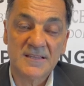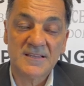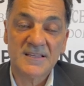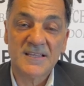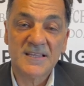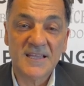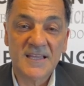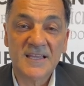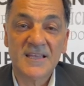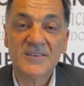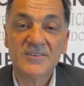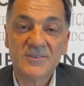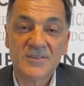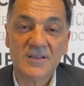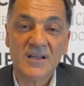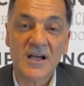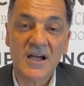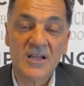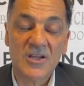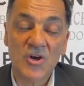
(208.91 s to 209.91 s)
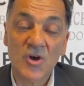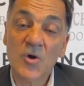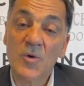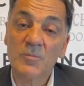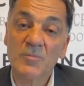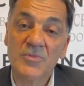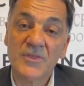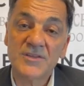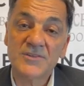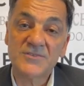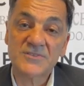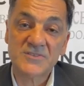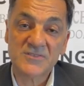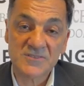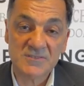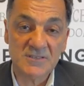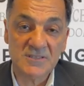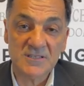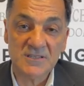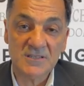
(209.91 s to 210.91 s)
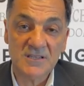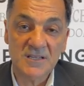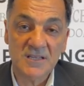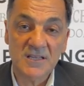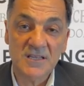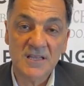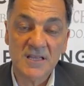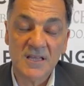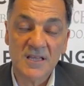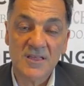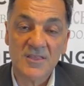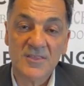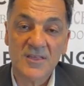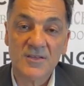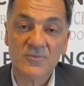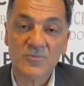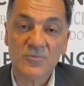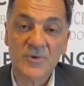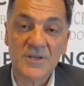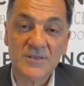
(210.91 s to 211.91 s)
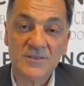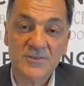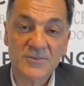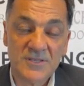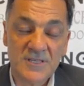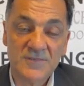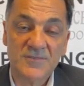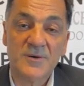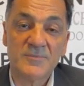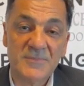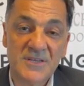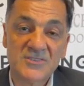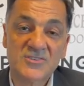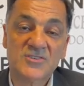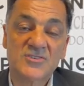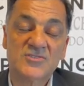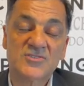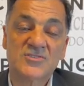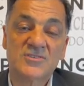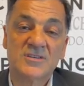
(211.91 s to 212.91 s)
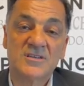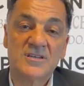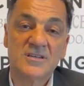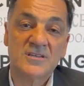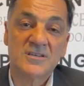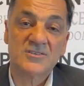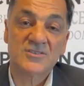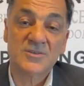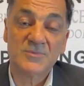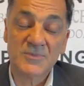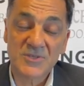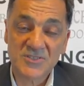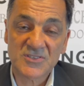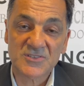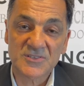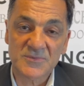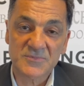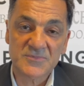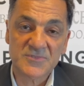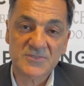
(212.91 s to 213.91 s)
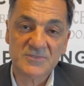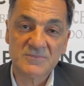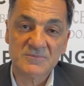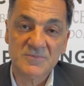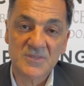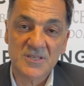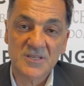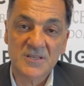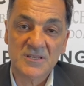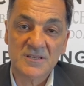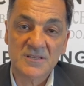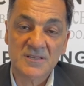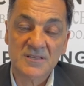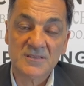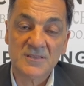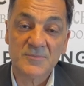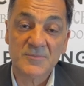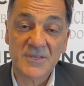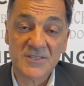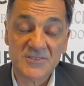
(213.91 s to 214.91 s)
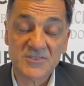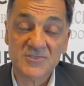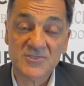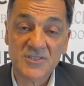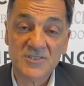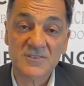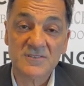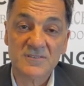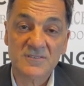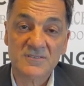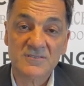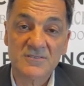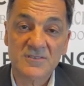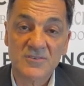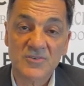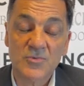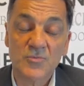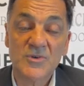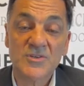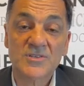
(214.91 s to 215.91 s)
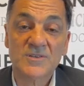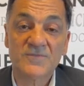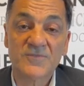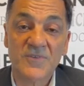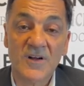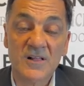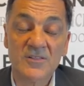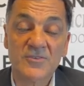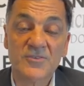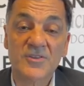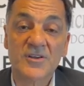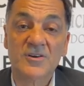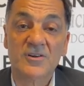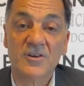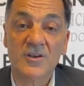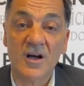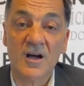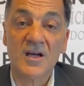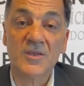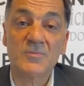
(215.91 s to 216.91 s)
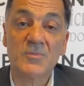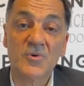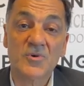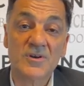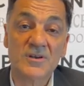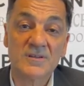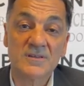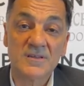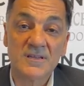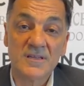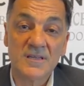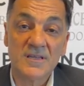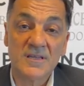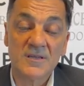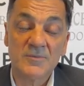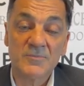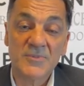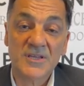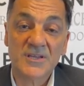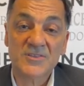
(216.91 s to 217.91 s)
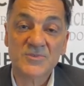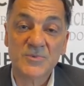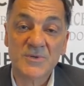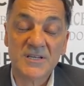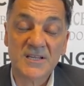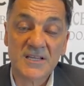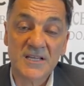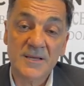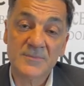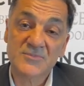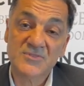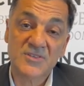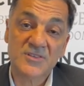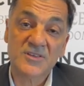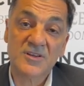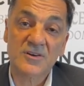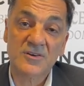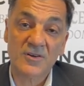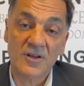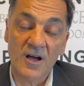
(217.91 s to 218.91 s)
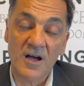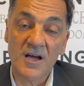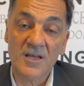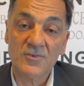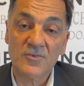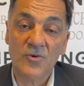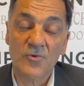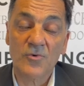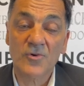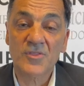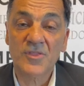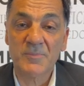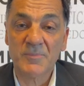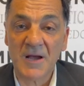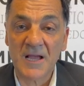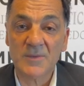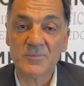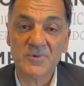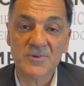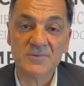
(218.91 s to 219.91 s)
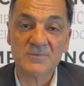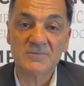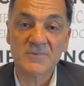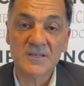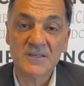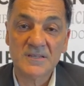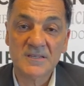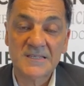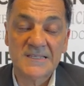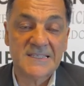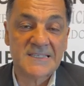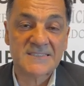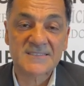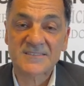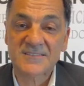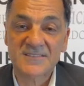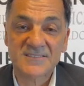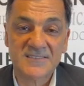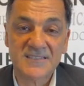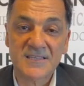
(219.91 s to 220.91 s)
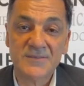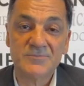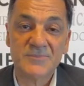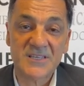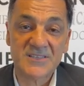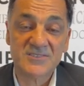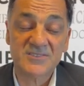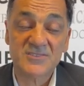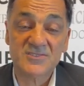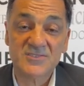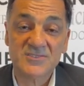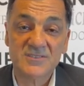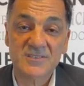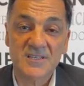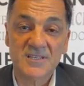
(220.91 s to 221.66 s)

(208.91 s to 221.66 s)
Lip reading: And I hope that you see that when you give a message to Muslims, the message is we should follow the Quran more. Because when it comes to the Quran or the Bible, it's the same message: